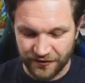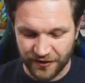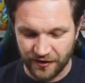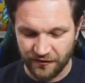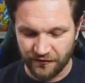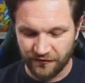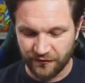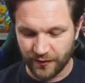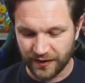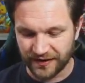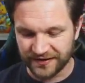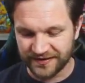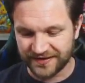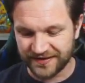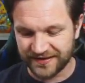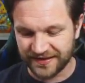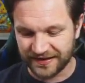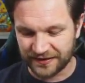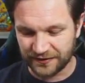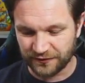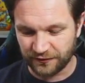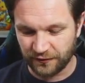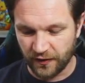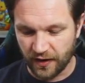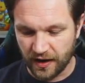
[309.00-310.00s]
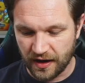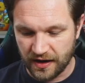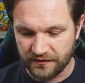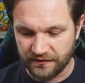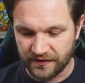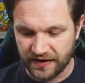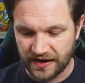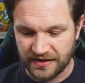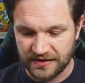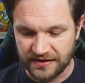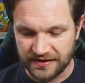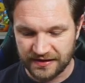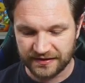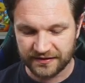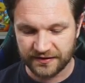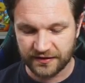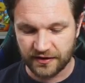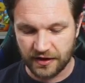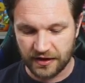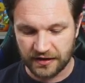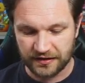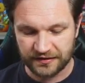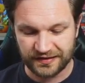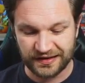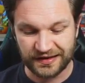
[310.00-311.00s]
of 165, and this, guys,